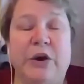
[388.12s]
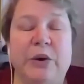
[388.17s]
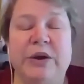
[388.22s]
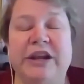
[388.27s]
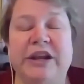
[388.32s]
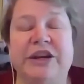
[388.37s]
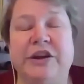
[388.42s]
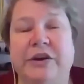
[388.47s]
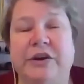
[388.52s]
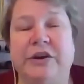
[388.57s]
you
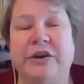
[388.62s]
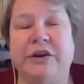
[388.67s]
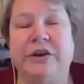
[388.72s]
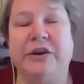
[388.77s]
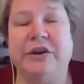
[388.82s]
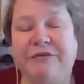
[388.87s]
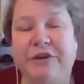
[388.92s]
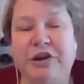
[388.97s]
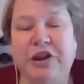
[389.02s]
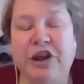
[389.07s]
know, if
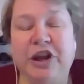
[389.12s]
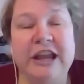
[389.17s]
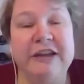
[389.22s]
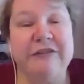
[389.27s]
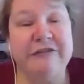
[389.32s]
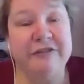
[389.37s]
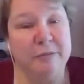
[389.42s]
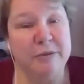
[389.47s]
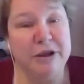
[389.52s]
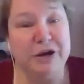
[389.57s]
you're looking
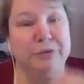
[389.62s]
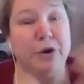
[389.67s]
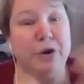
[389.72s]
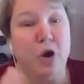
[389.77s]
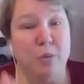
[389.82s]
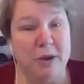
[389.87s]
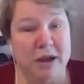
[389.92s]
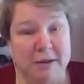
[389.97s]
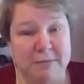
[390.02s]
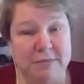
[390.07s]
from an
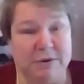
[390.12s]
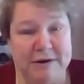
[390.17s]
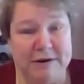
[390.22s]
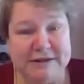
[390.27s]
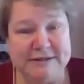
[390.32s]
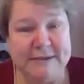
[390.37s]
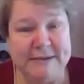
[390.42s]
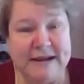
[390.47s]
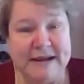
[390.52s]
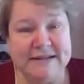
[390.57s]
aerobic
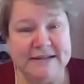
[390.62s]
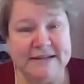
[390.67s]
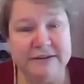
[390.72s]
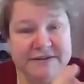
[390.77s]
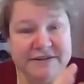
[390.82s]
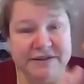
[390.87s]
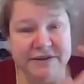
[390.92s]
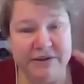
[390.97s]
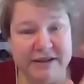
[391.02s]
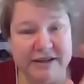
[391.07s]
perspective,
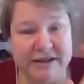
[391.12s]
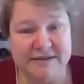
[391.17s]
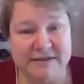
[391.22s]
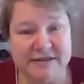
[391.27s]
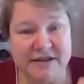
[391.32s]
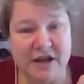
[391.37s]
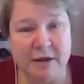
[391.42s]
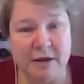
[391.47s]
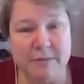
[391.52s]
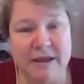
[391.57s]
so let's
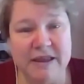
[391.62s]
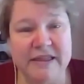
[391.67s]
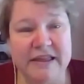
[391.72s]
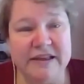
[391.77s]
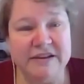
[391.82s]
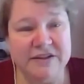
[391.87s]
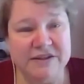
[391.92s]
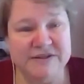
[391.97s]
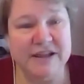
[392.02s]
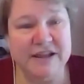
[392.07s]
talk about
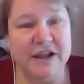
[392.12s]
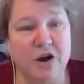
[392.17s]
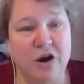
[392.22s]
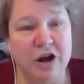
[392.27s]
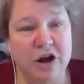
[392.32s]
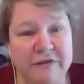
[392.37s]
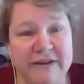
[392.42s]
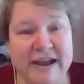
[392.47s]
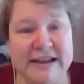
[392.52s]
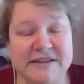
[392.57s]
just that
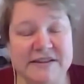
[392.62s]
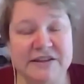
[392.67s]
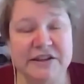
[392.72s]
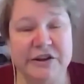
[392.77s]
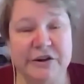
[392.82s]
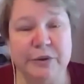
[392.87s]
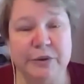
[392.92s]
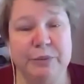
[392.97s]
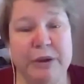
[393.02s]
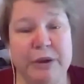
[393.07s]
cardiovascular.
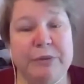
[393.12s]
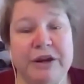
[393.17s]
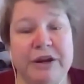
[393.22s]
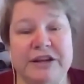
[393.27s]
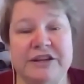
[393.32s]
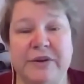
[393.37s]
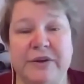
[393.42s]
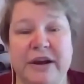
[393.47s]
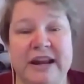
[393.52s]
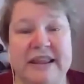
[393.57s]
We want to
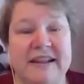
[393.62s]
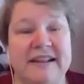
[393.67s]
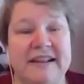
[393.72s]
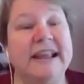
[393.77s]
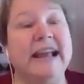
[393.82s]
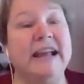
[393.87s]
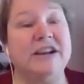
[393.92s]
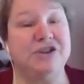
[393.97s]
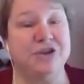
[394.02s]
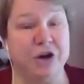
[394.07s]
do anything
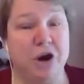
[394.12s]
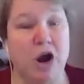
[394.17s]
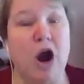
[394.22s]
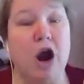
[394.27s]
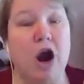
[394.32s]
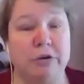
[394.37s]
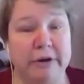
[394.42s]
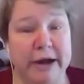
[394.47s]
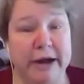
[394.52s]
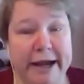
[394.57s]
that gets your
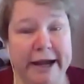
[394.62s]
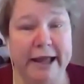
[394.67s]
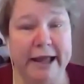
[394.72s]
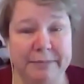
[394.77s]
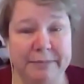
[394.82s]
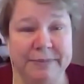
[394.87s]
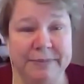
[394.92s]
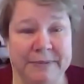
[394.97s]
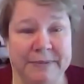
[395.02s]
heart rate up.